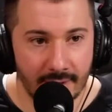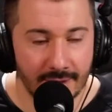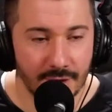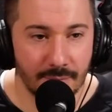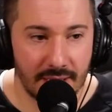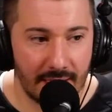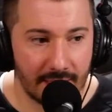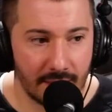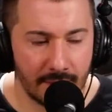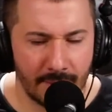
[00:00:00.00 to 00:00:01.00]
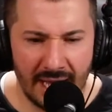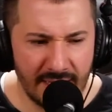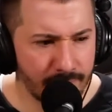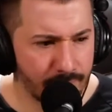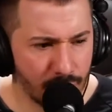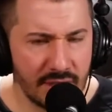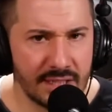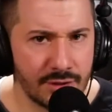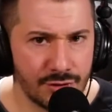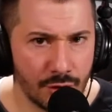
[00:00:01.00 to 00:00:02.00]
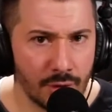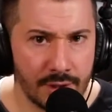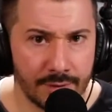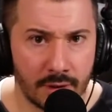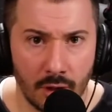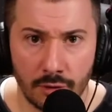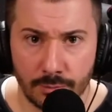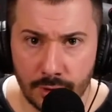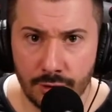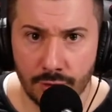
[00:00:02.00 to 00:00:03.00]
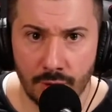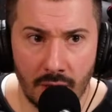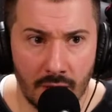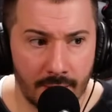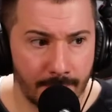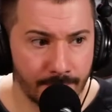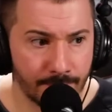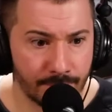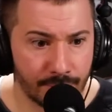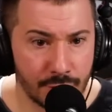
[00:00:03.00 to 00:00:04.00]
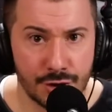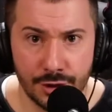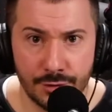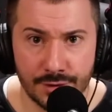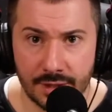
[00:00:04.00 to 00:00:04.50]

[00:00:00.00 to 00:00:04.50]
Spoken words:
You'll be like, I really enjoy the color blue for shoes.